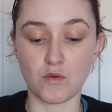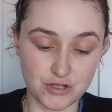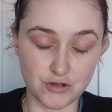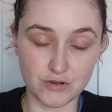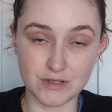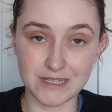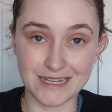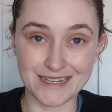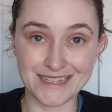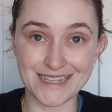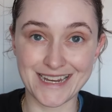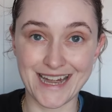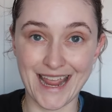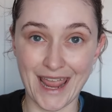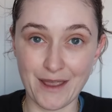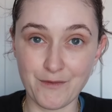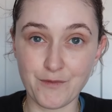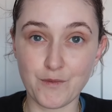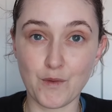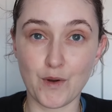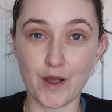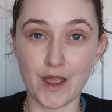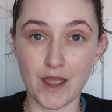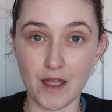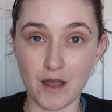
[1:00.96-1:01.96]
just as an
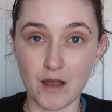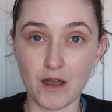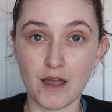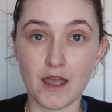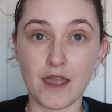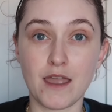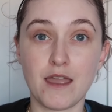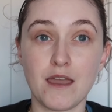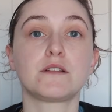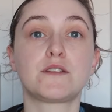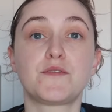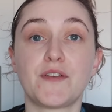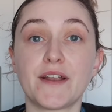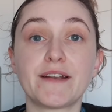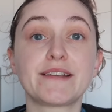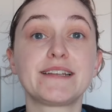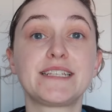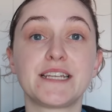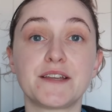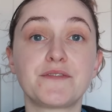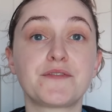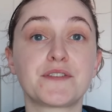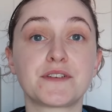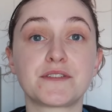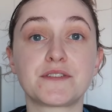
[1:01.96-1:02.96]
F Y I, it's very
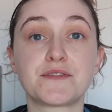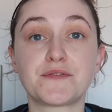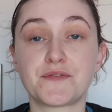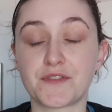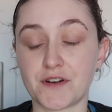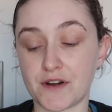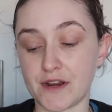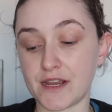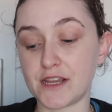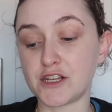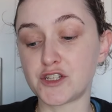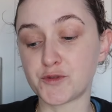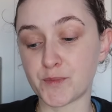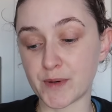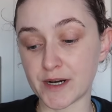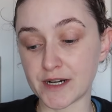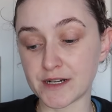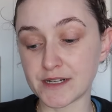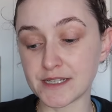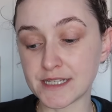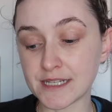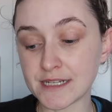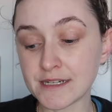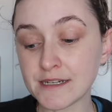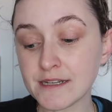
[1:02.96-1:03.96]
different for each
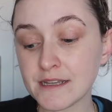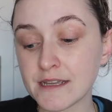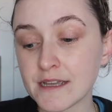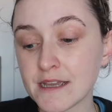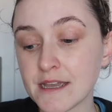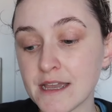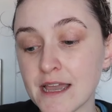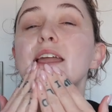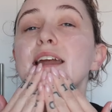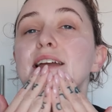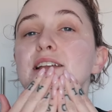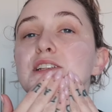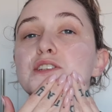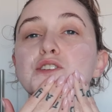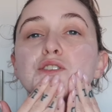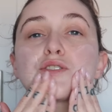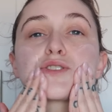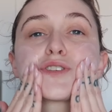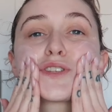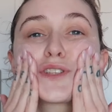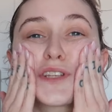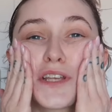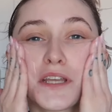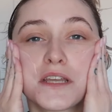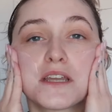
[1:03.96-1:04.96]
person. Yeah,
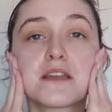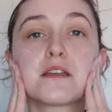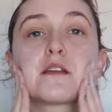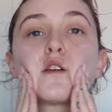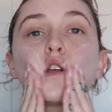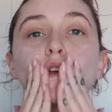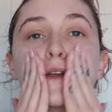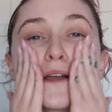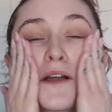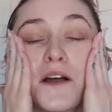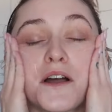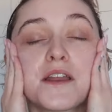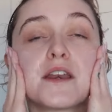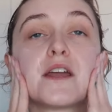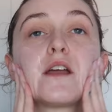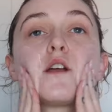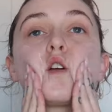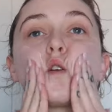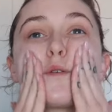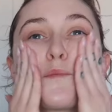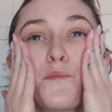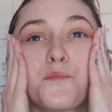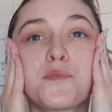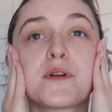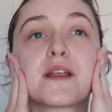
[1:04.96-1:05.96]
just to kind of
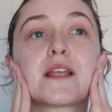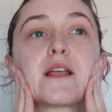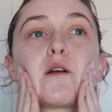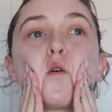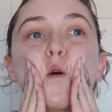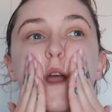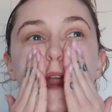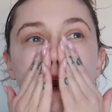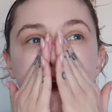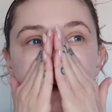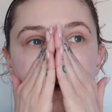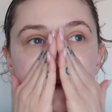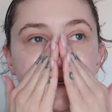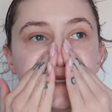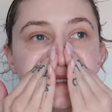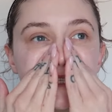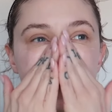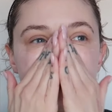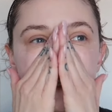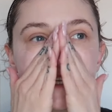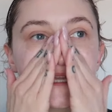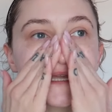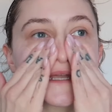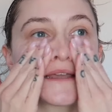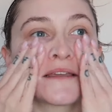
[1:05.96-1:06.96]
bring awareness
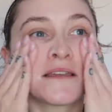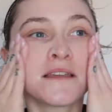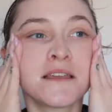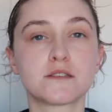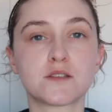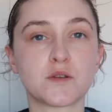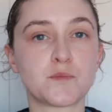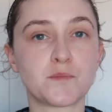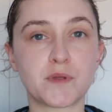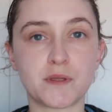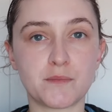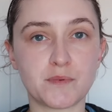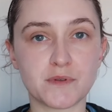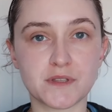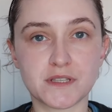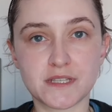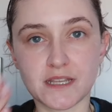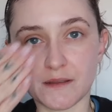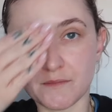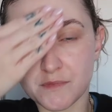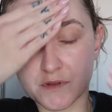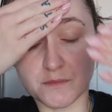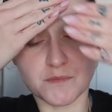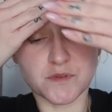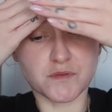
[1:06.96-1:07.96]
to some people's
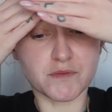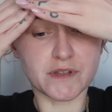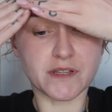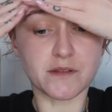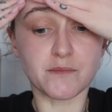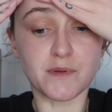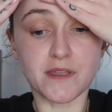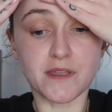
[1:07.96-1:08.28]
symptoms will